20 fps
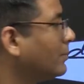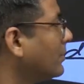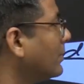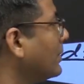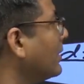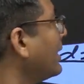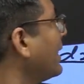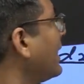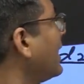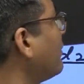
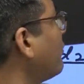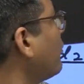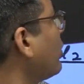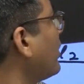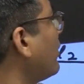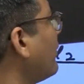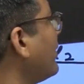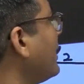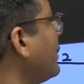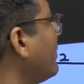A for
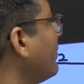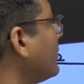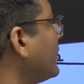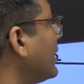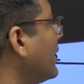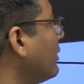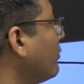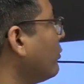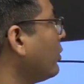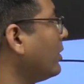away, A
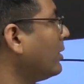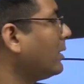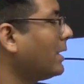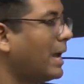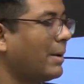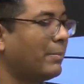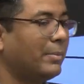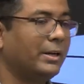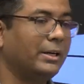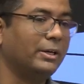for
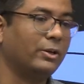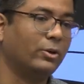aphelion.